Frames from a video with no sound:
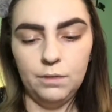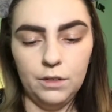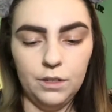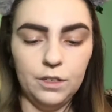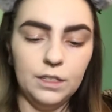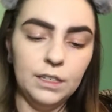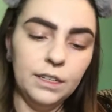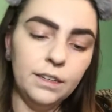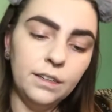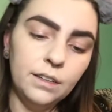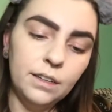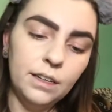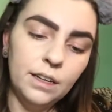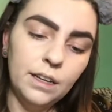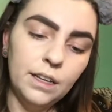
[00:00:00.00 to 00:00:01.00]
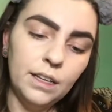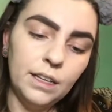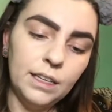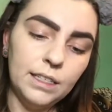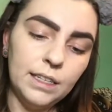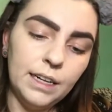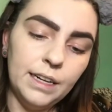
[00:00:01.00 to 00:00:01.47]
Where is it?
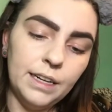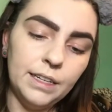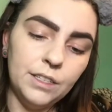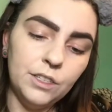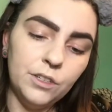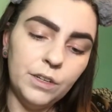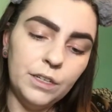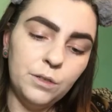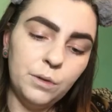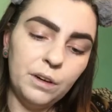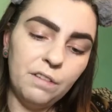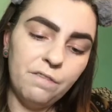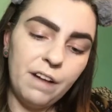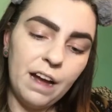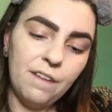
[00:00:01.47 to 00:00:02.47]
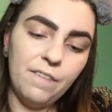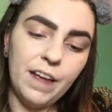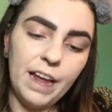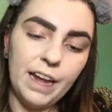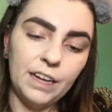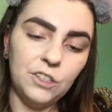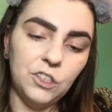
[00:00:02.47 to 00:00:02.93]
This is 325
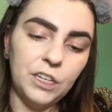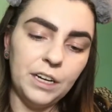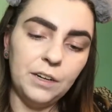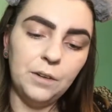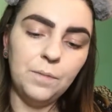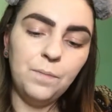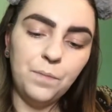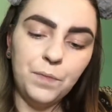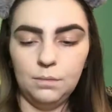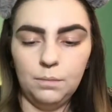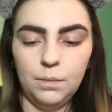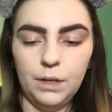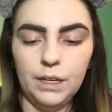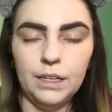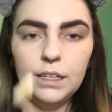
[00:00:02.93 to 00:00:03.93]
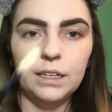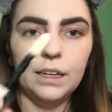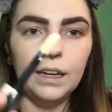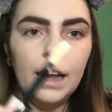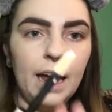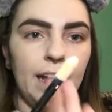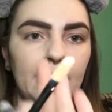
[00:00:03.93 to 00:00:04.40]
Eggshell, but
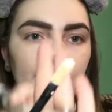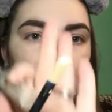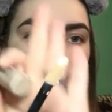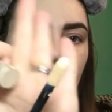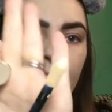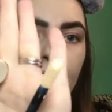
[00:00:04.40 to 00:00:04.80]
it has